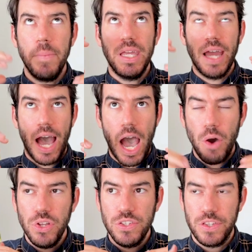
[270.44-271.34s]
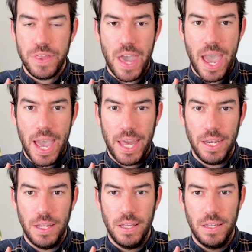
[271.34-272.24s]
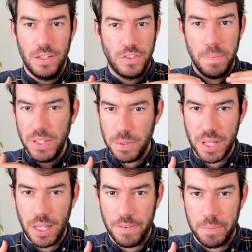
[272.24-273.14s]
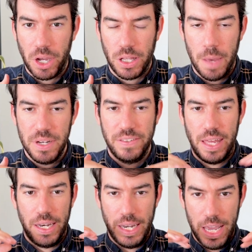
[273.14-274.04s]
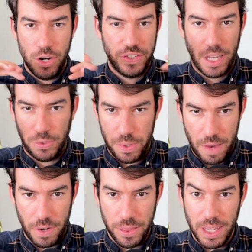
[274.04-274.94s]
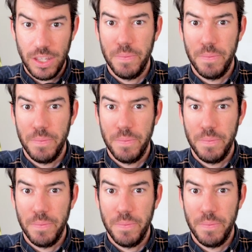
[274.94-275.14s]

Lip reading: I mean, how does that... To me, something I love about climate is that it intersects with everything.